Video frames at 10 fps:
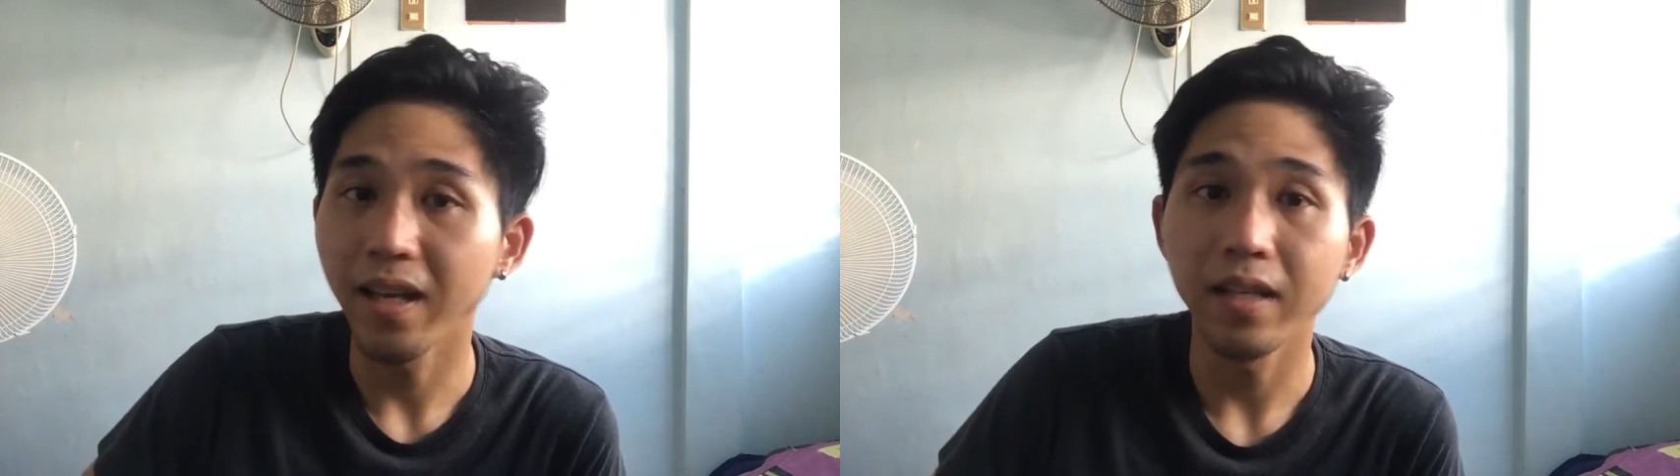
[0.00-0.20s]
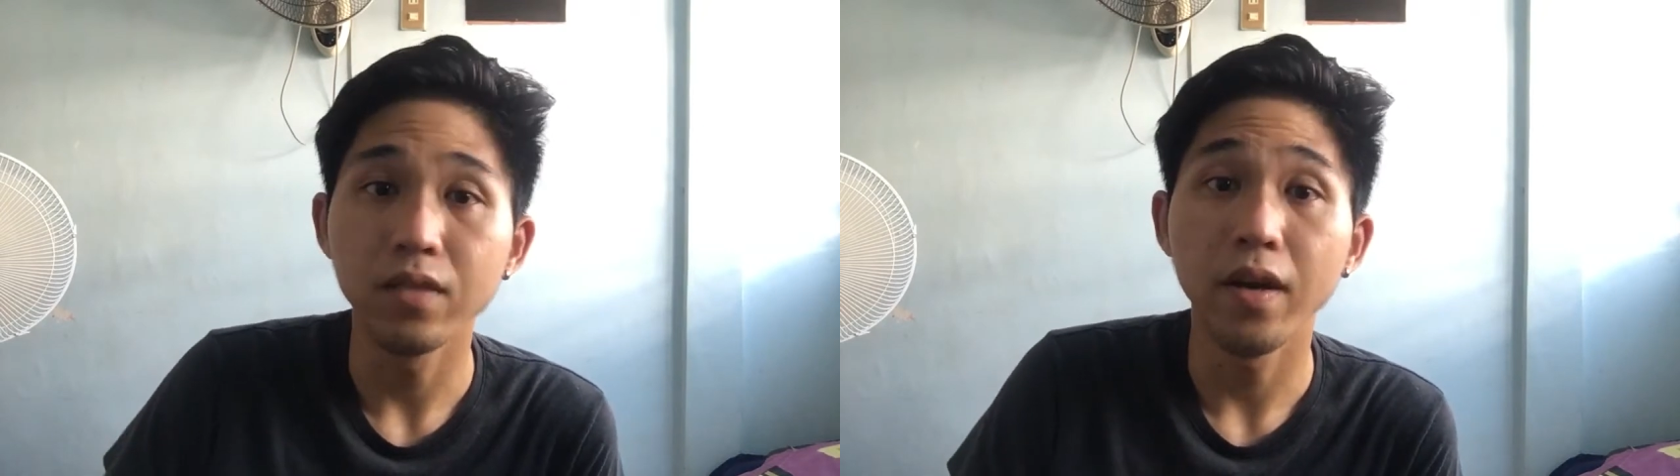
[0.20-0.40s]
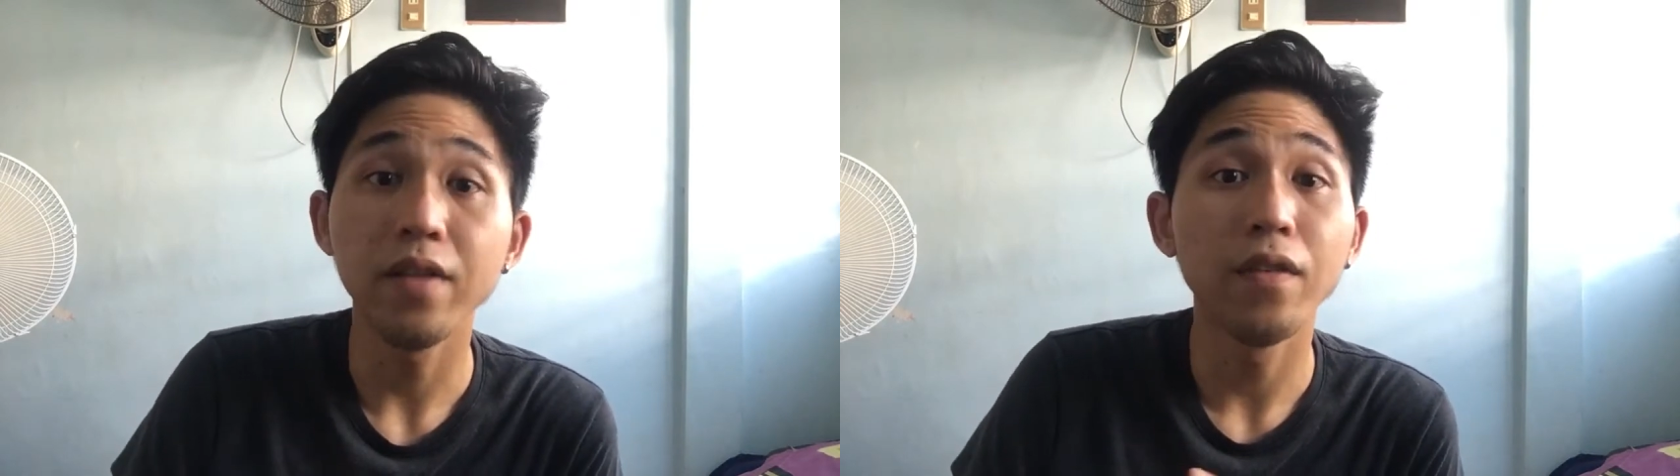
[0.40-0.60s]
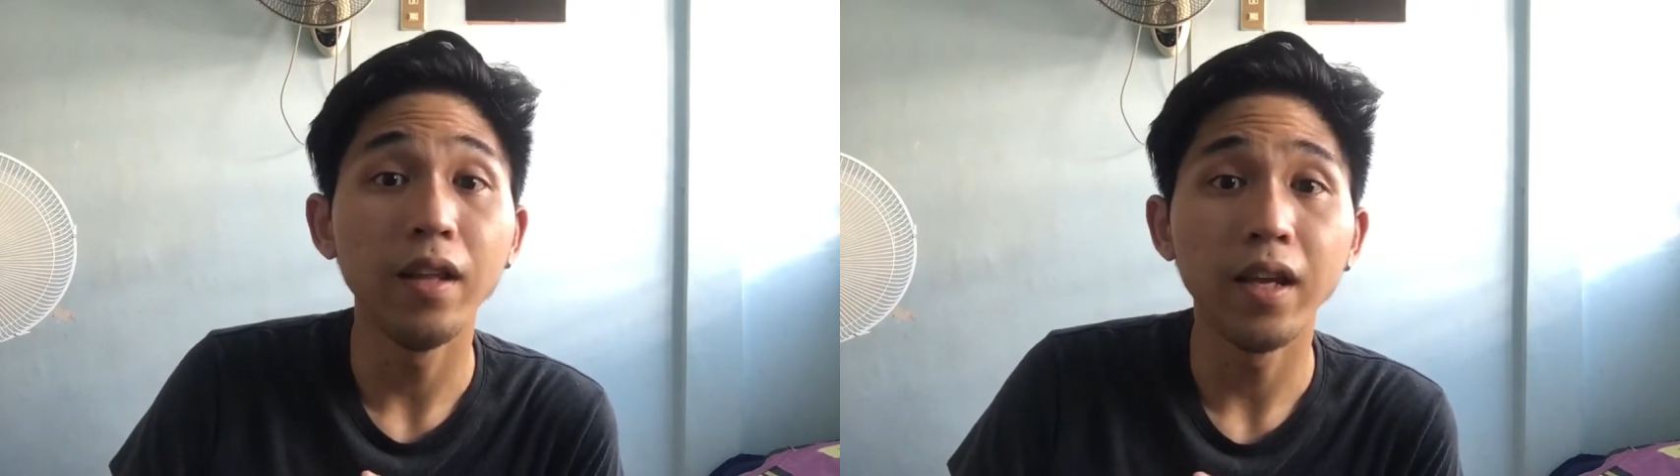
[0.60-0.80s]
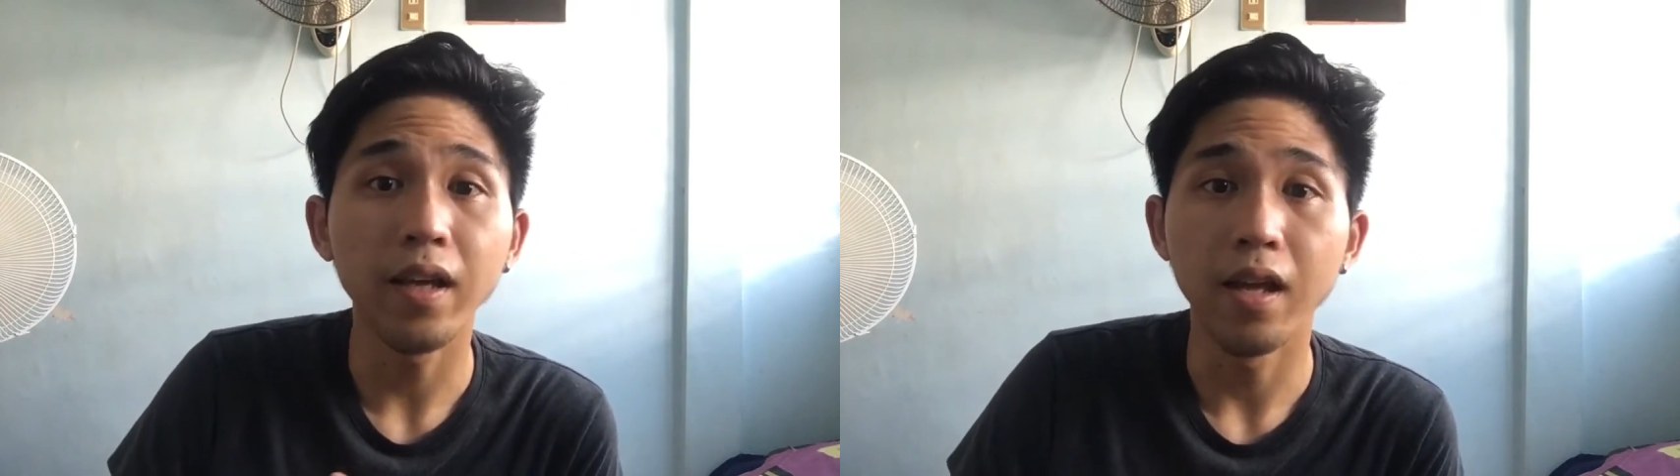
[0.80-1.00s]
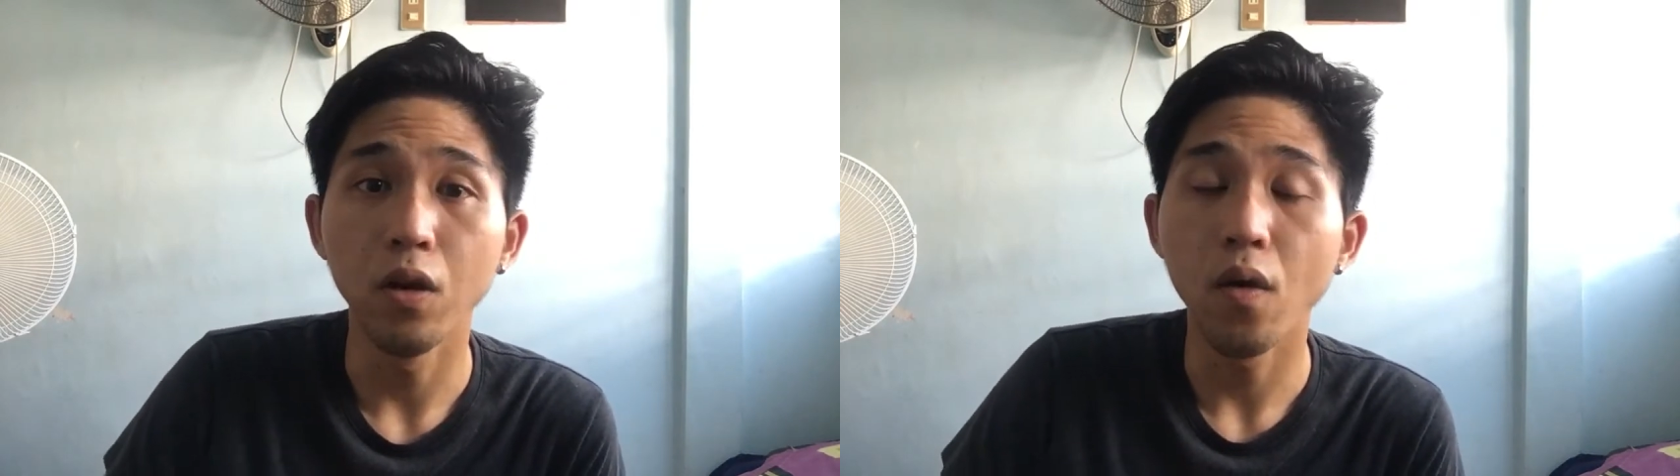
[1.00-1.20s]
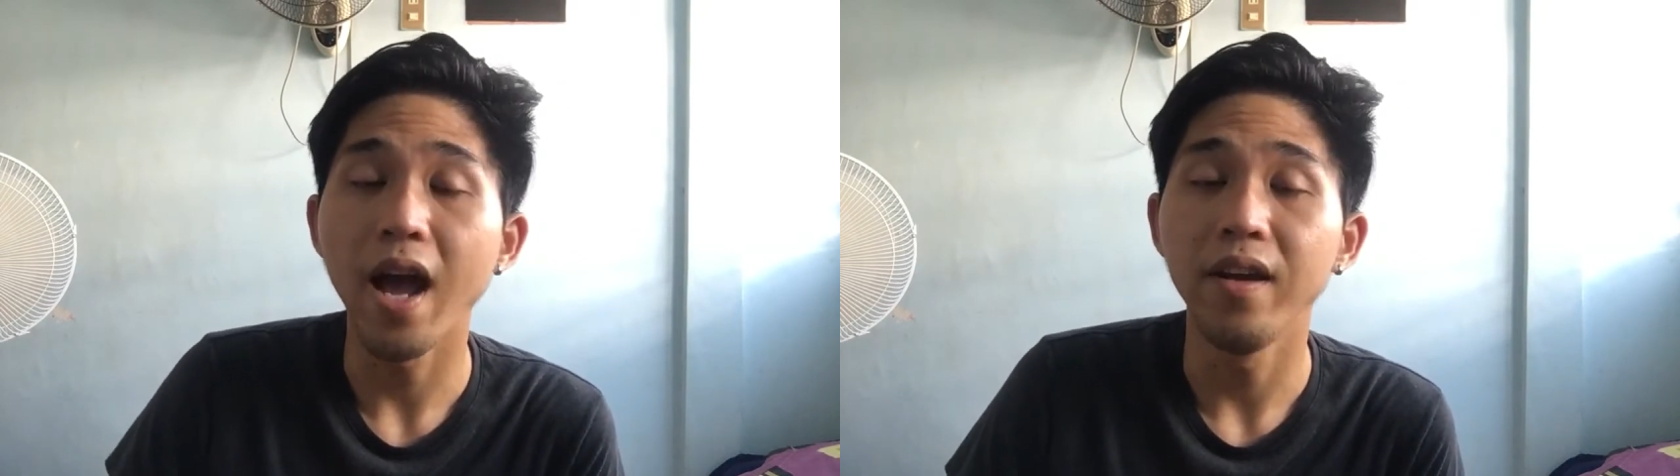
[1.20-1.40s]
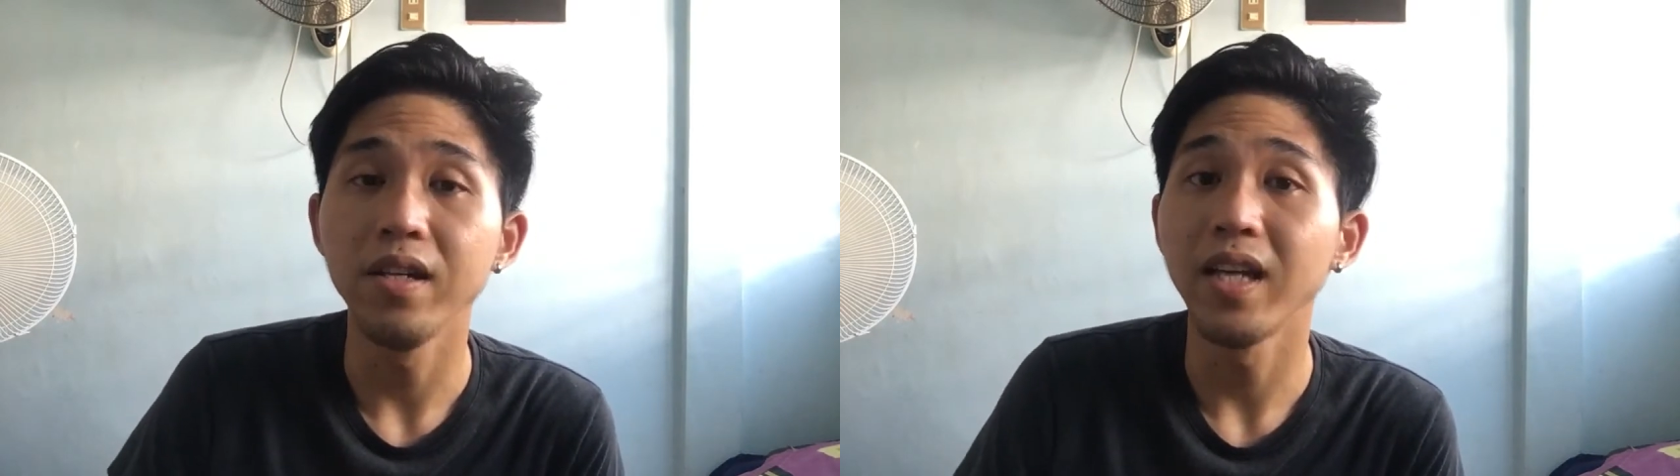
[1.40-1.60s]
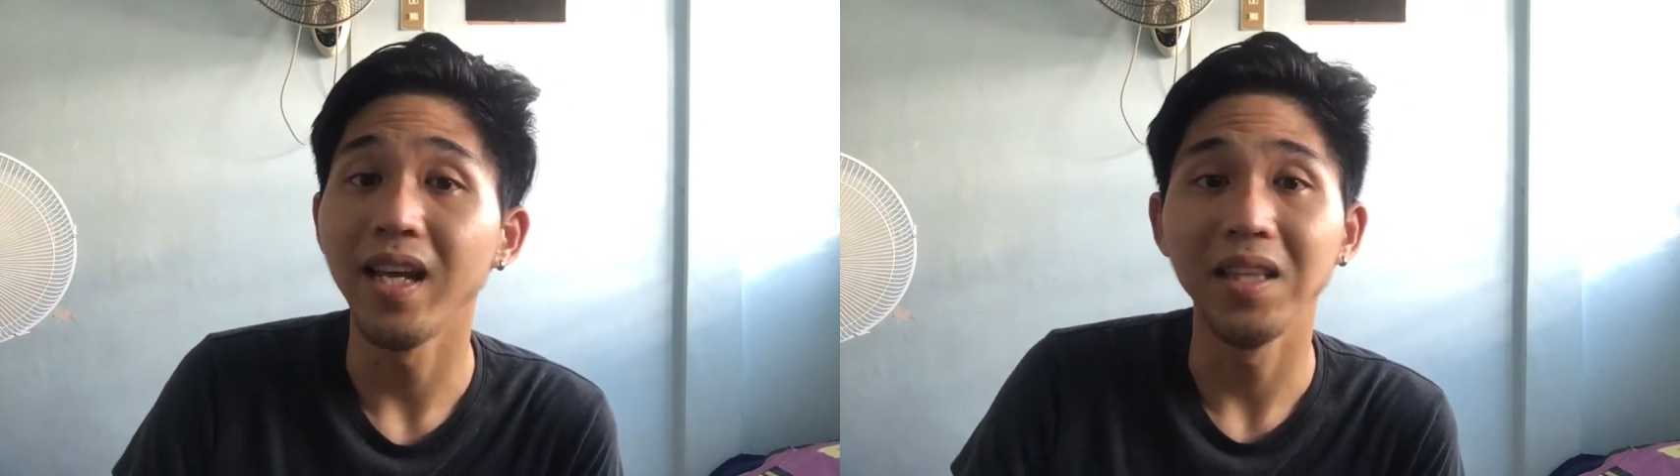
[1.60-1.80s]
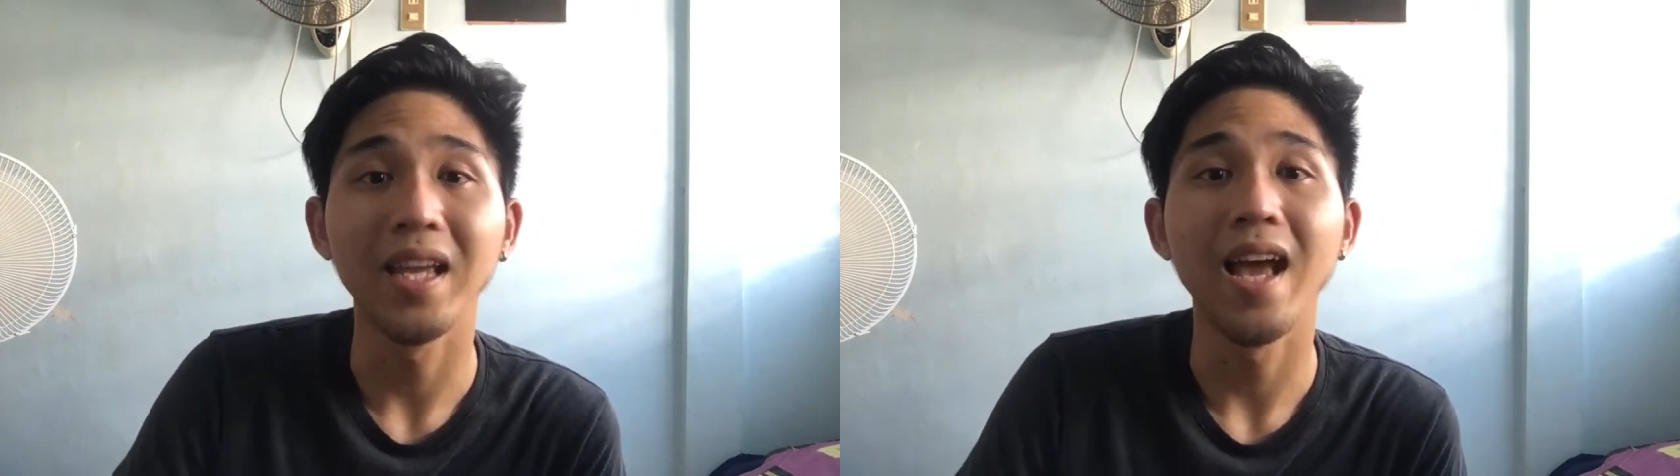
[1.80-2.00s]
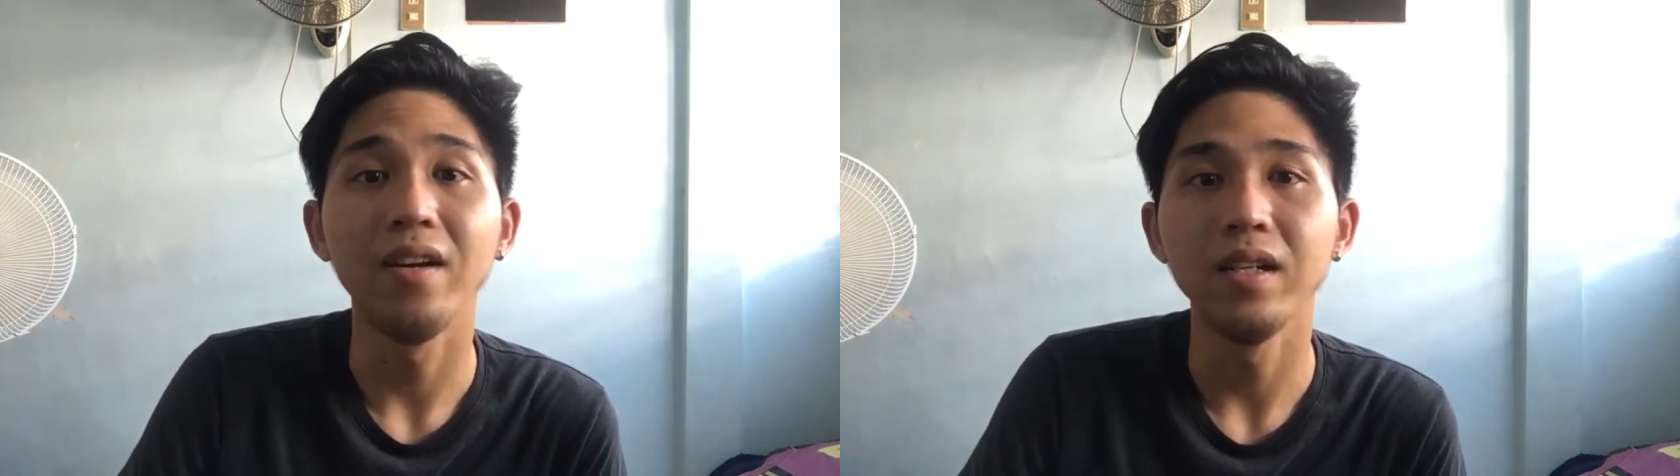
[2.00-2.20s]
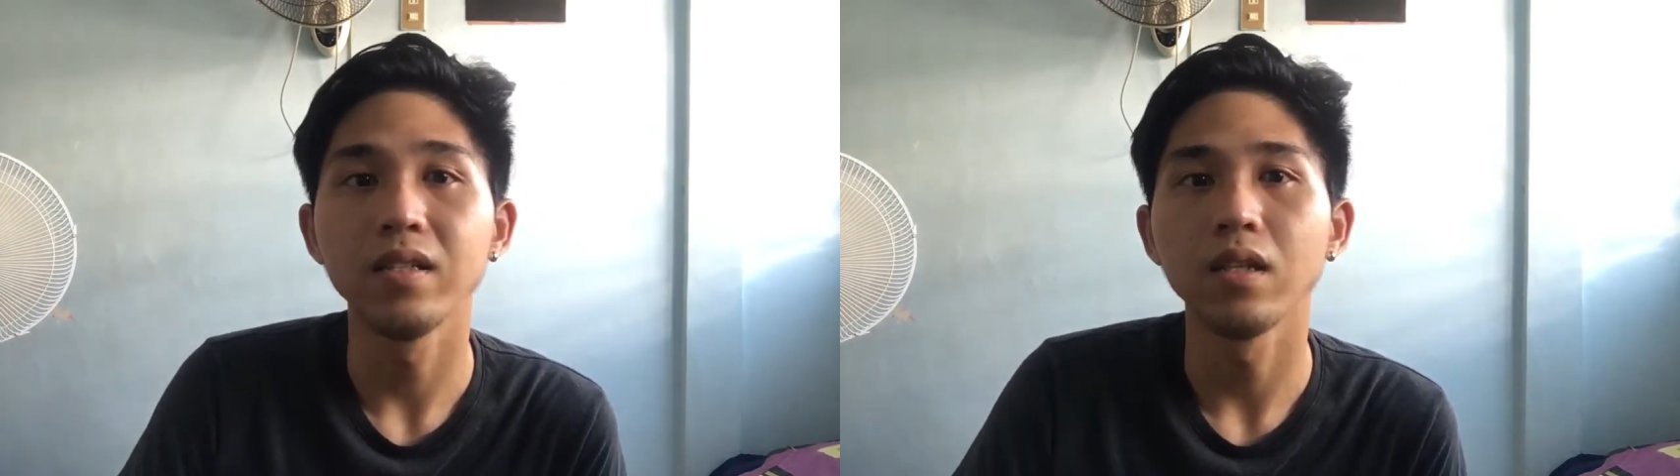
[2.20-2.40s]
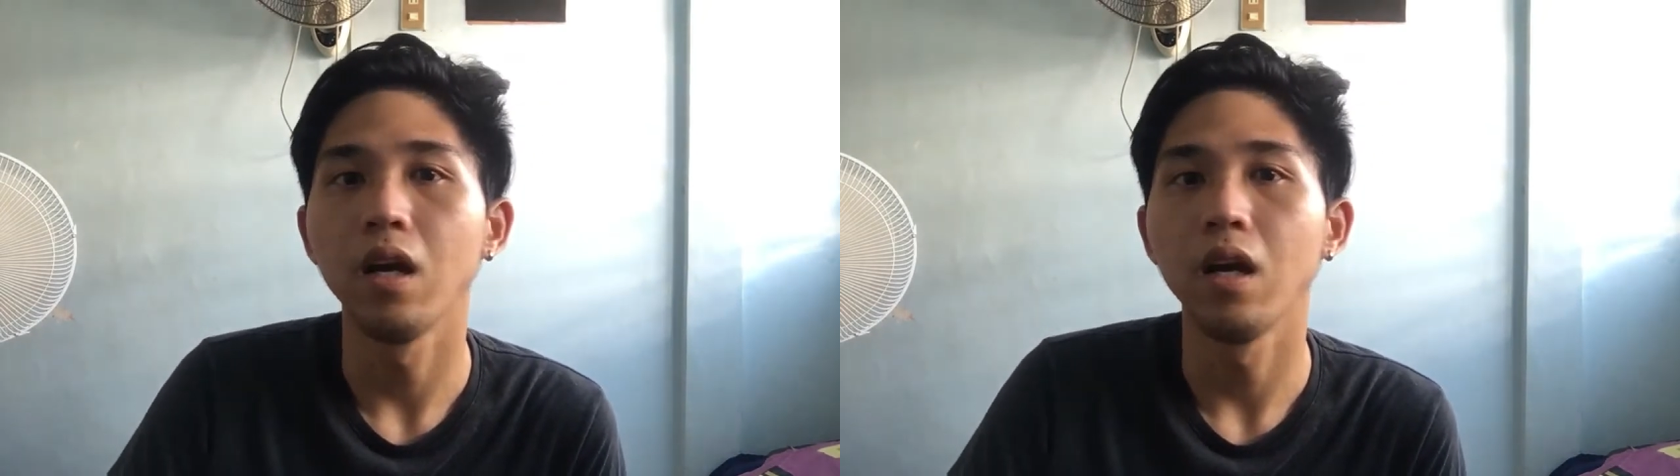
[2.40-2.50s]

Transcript: It's very filling and low calorie siya, 80 calories.